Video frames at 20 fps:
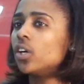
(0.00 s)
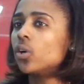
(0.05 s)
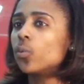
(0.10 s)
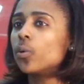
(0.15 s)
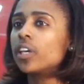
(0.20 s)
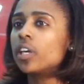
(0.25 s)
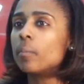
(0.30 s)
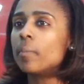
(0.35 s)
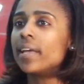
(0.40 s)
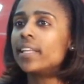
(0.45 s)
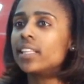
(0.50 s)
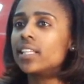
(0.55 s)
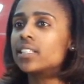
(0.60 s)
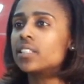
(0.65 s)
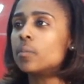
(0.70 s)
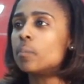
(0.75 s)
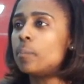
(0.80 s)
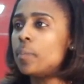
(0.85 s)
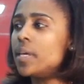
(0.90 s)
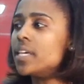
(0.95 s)
We can make this
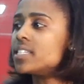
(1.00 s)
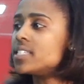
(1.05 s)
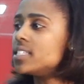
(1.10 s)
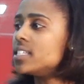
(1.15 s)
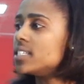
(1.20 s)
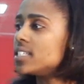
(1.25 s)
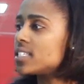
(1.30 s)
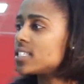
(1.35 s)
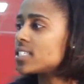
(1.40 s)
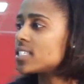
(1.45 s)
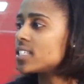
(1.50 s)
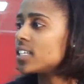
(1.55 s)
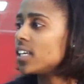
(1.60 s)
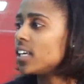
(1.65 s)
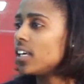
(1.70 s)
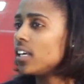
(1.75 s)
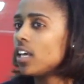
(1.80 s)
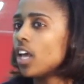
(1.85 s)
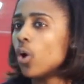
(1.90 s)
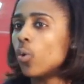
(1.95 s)
a business,
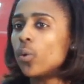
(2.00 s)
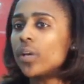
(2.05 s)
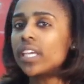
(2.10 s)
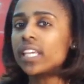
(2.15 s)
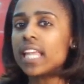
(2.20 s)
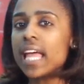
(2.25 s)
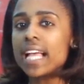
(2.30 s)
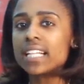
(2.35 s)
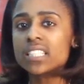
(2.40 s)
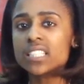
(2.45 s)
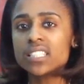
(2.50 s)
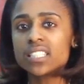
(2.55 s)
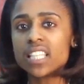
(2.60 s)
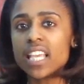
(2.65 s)
and we can actually